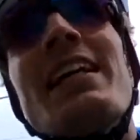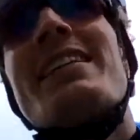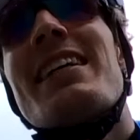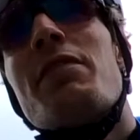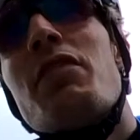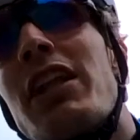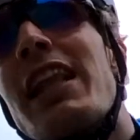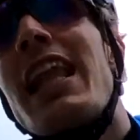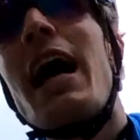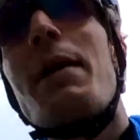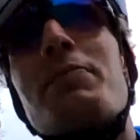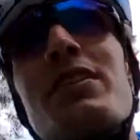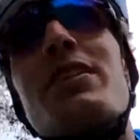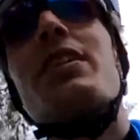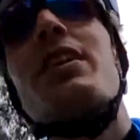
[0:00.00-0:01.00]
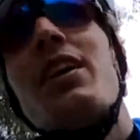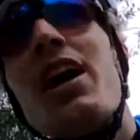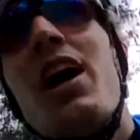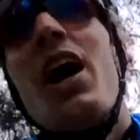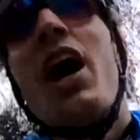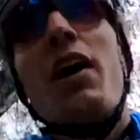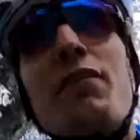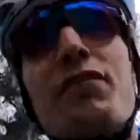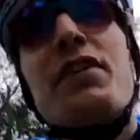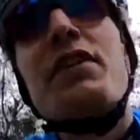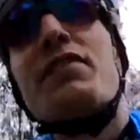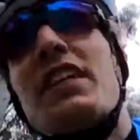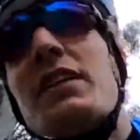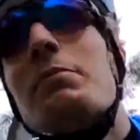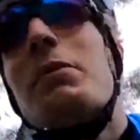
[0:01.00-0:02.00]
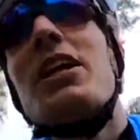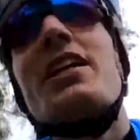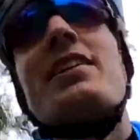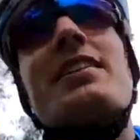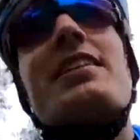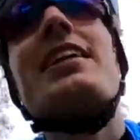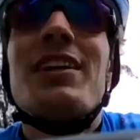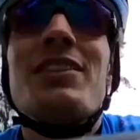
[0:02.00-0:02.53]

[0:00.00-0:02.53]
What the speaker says: 7 laps of 15 minutes.